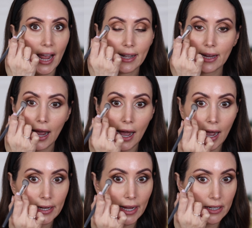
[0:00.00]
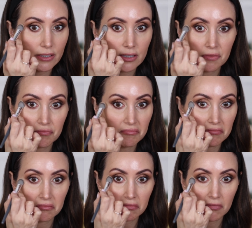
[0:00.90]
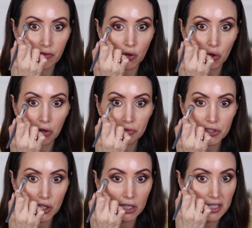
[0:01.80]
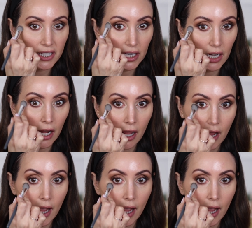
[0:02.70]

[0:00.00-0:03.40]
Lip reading: any high-end full coverage concealer,